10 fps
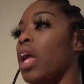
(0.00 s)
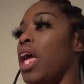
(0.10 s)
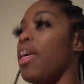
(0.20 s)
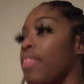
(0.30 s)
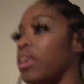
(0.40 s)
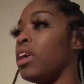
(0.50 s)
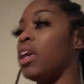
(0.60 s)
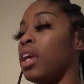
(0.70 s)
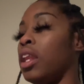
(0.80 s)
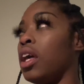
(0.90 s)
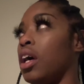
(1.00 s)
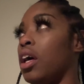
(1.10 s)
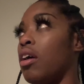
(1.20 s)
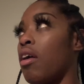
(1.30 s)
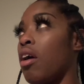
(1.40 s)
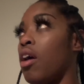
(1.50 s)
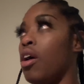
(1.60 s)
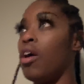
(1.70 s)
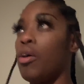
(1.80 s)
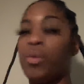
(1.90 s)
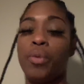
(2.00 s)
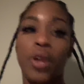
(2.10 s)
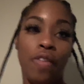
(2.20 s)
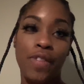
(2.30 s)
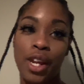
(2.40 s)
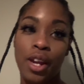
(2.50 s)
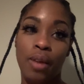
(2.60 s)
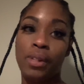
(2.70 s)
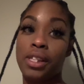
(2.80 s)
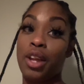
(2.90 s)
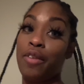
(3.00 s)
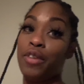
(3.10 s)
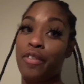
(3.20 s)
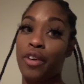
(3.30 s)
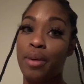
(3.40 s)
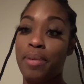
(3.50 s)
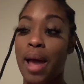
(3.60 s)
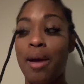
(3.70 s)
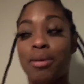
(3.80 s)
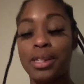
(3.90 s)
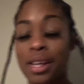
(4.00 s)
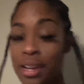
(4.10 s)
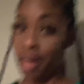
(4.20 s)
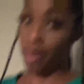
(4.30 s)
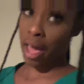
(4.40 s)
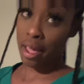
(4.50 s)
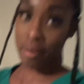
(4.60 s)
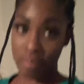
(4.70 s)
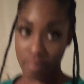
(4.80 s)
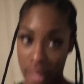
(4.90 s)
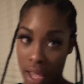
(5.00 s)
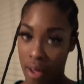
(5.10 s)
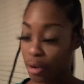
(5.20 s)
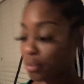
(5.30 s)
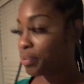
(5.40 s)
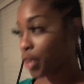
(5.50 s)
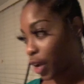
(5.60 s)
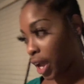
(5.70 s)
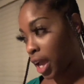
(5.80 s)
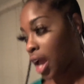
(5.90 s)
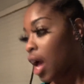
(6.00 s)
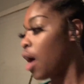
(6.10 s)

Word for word: And then we went over there. We stayed over there for a couple of hours. And now I am back home. Okay.